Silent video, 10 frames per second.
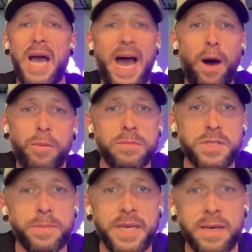album to
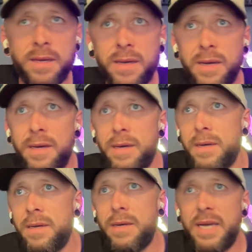me.
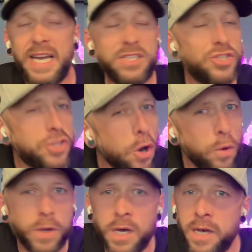It's so
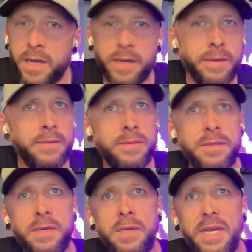good.
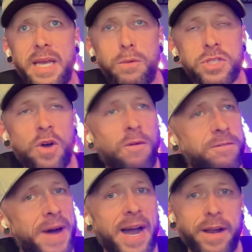He was on
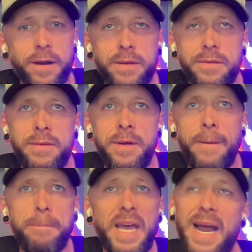fire.
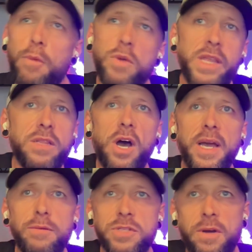And I really thought
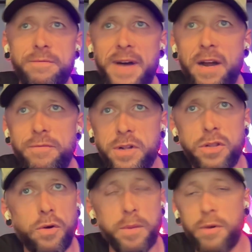he was on fire for the
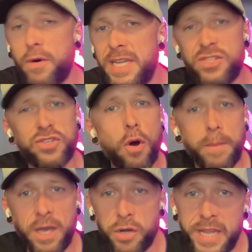Lord, bro. He sold
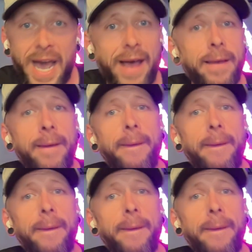me on that.